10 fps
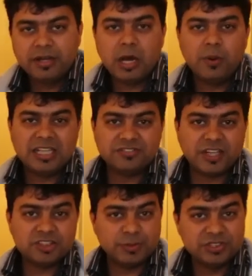Now, as
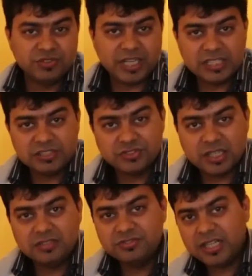far as specifications
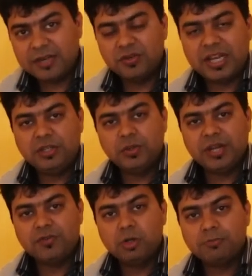are concerned, I would like to
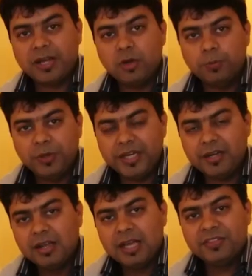give out my
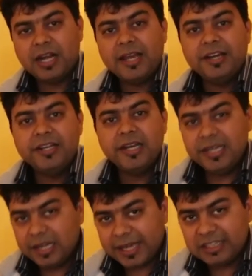opinion that I
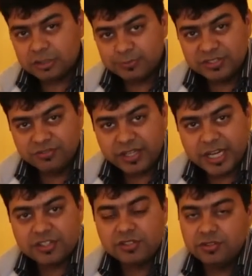really like the
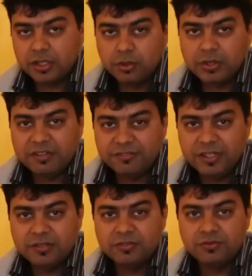specification, the look and
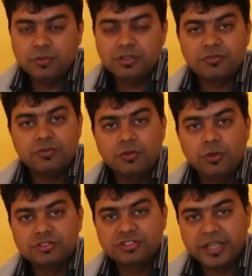feel of the phone. The phone
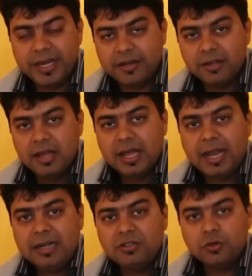looks great,
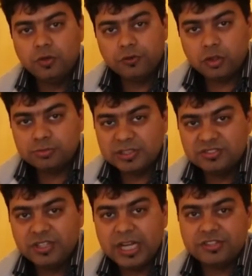and the overall
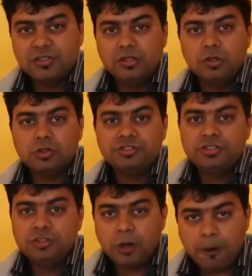specification looks
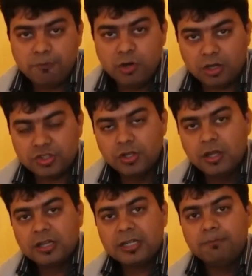top notch
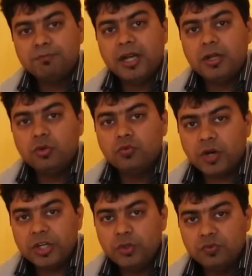compared to
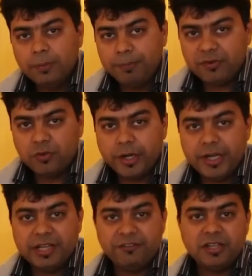what you will pay for
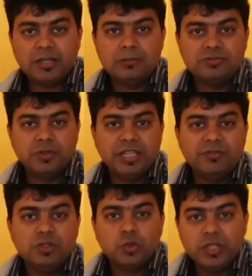it. If it comes for
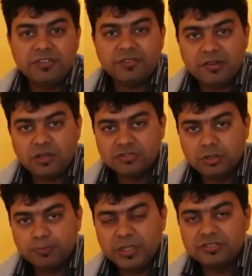even
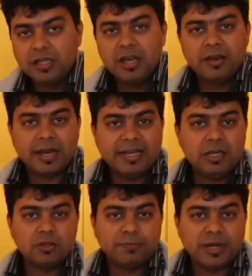25,000 rupees, right
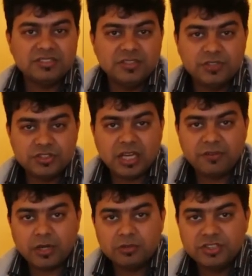now the pricing which they
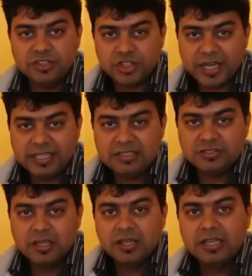have announced in
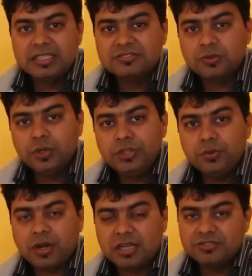Chinese is going
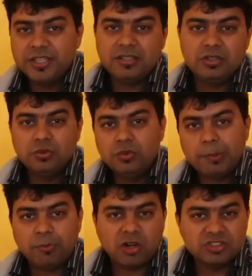to translate to
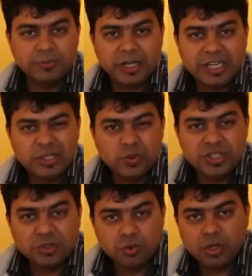approximately
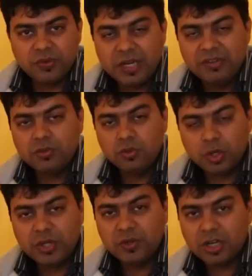20 to
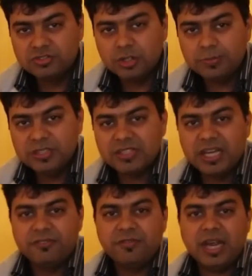21,000 rupees,
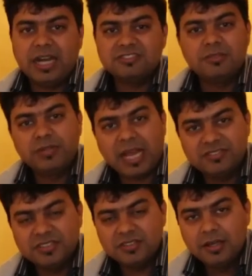and if we add some
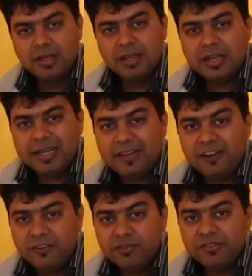taxes,
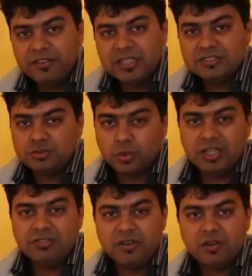even if it is
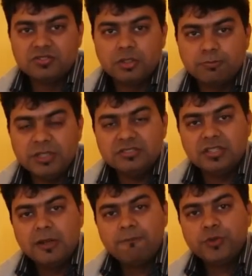25,000
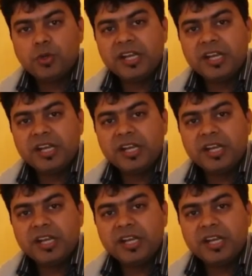rupees, you're